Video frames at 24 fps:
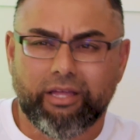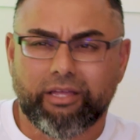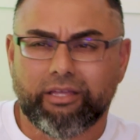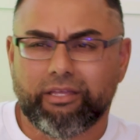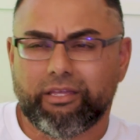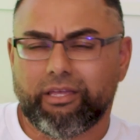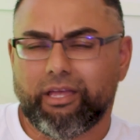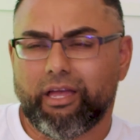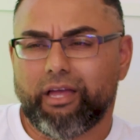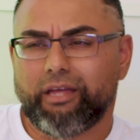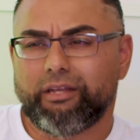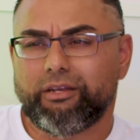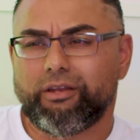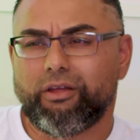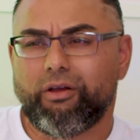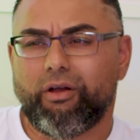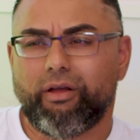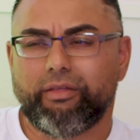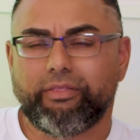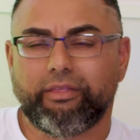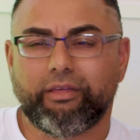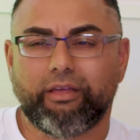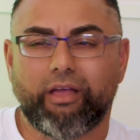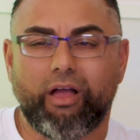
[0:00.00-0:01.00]
Yeah, no,
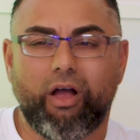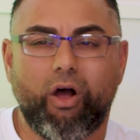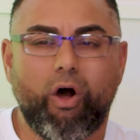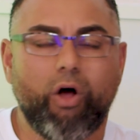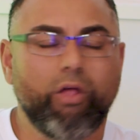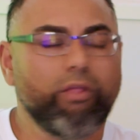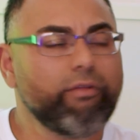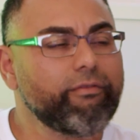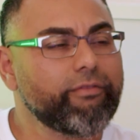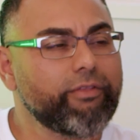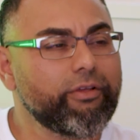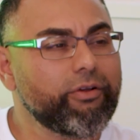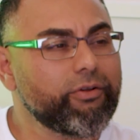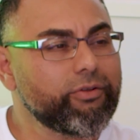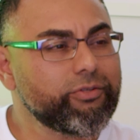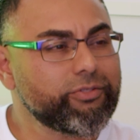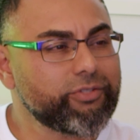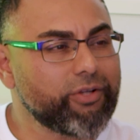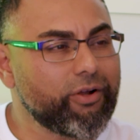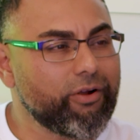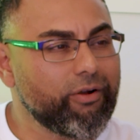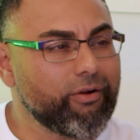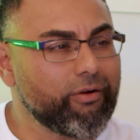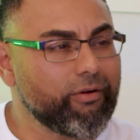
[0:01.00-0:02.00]
I think all of
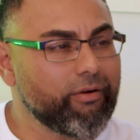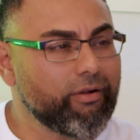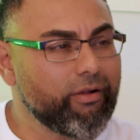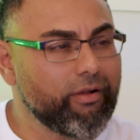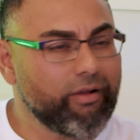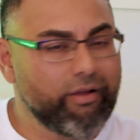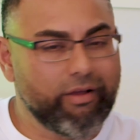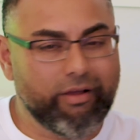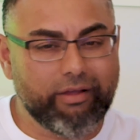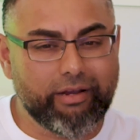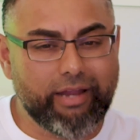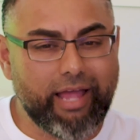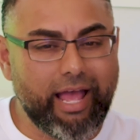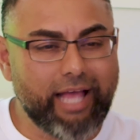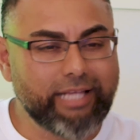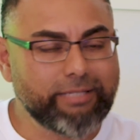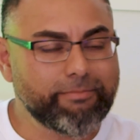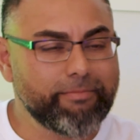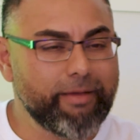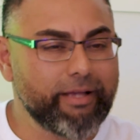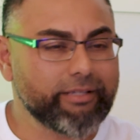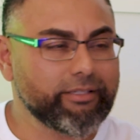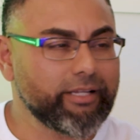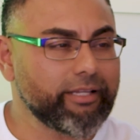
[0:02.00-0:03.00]
those are an
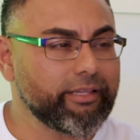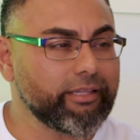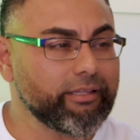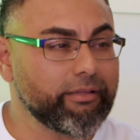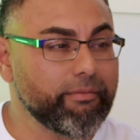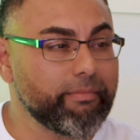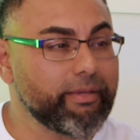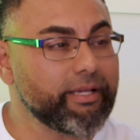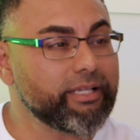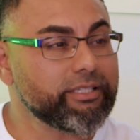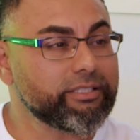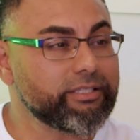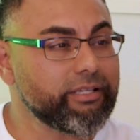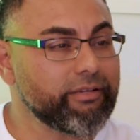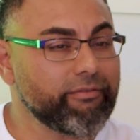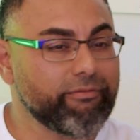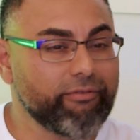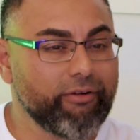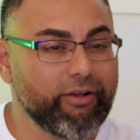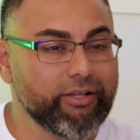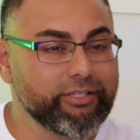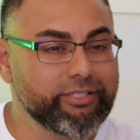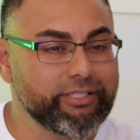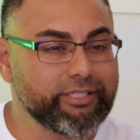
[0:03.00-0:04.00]
aspect. I think the biggest thing
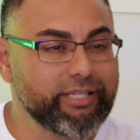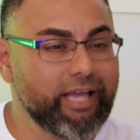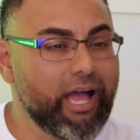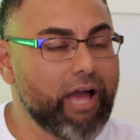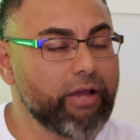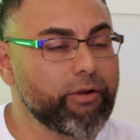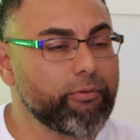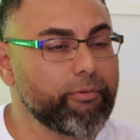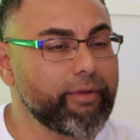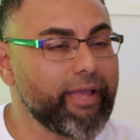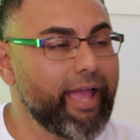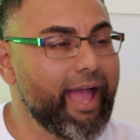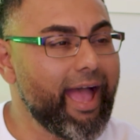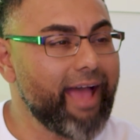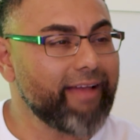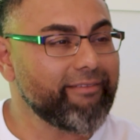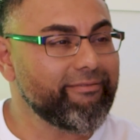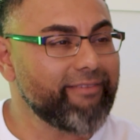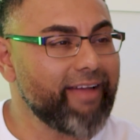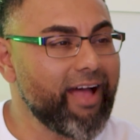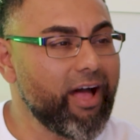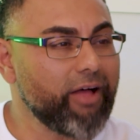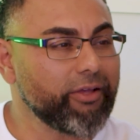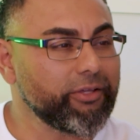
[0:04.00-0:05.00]
for us is how do we
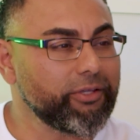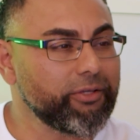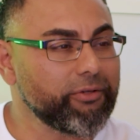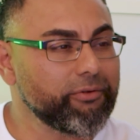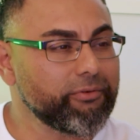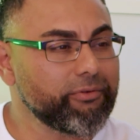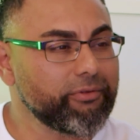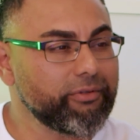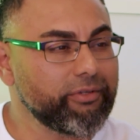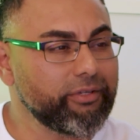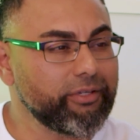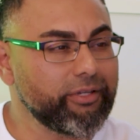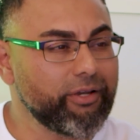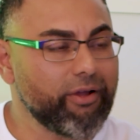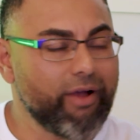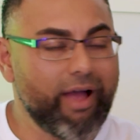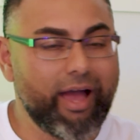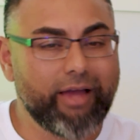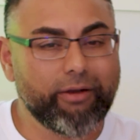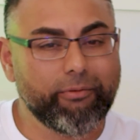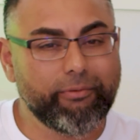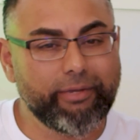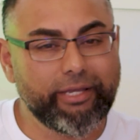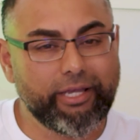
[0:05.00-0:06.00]
add value?
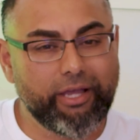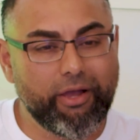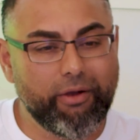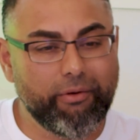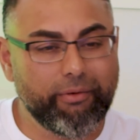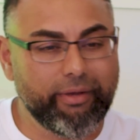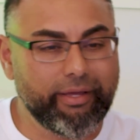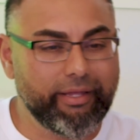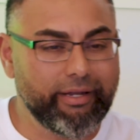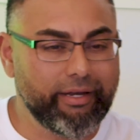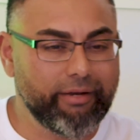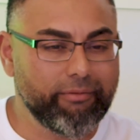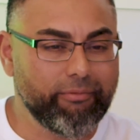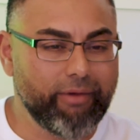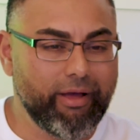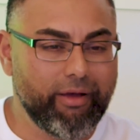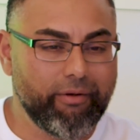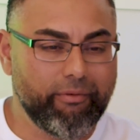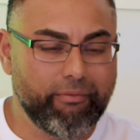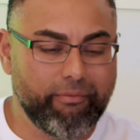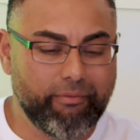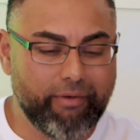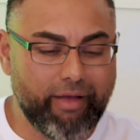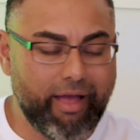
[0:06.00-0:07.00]
How do we go in and
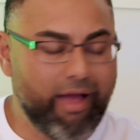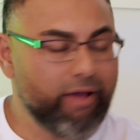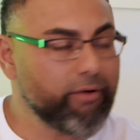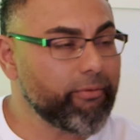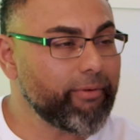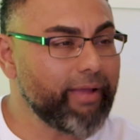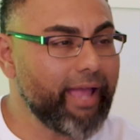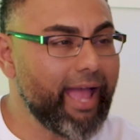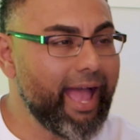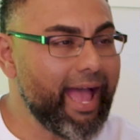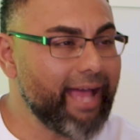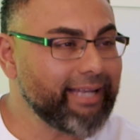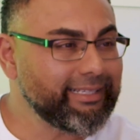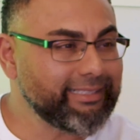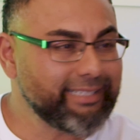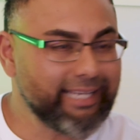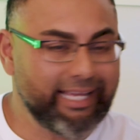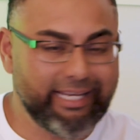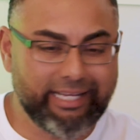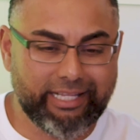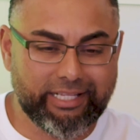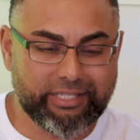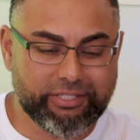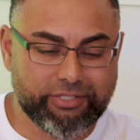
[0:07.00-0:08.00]
how do we add
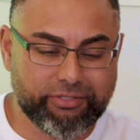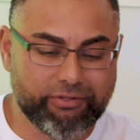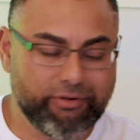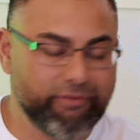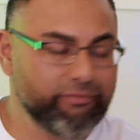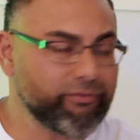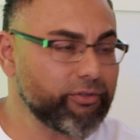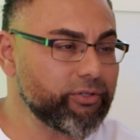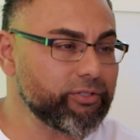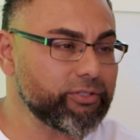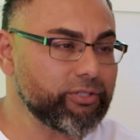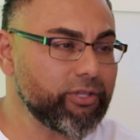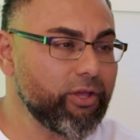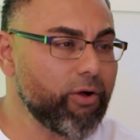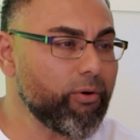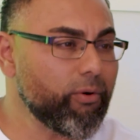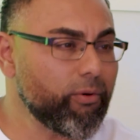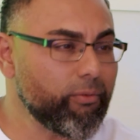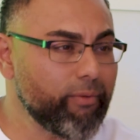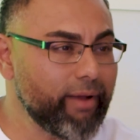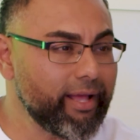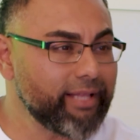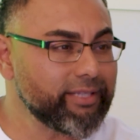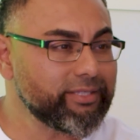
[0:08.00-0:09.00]
tenants, or if there's
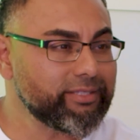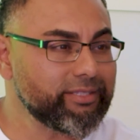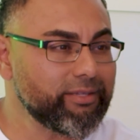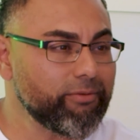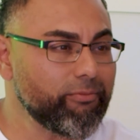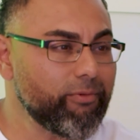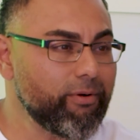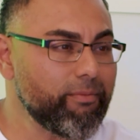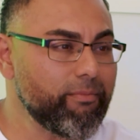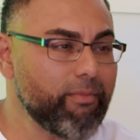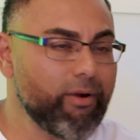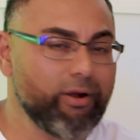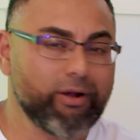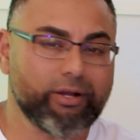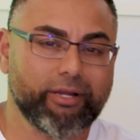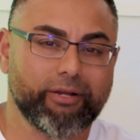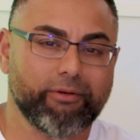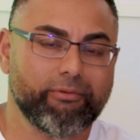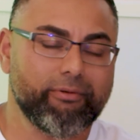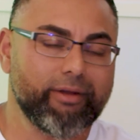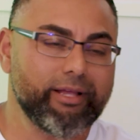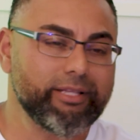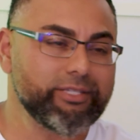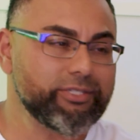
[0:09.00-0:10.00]
lower rents than what market
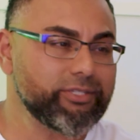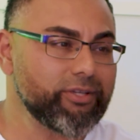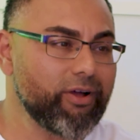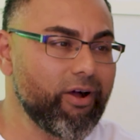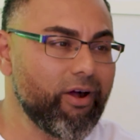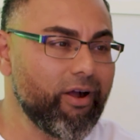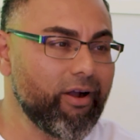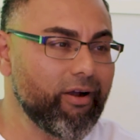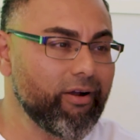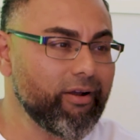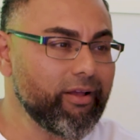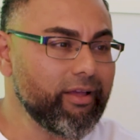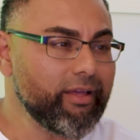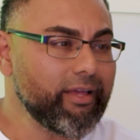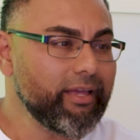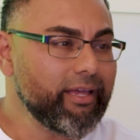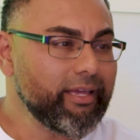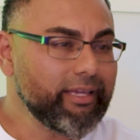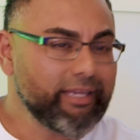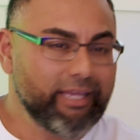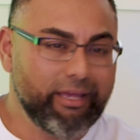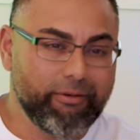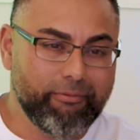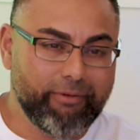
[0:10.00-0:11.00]
rents are,
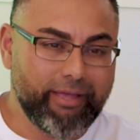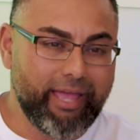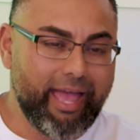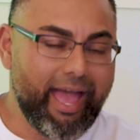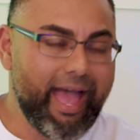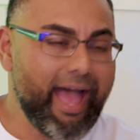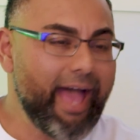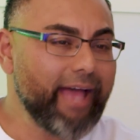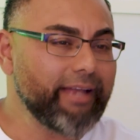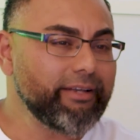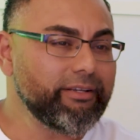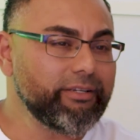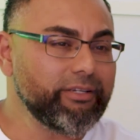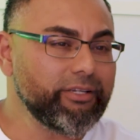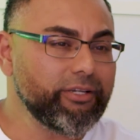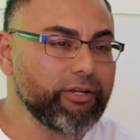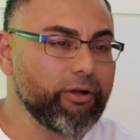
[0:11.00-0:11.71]
can we add,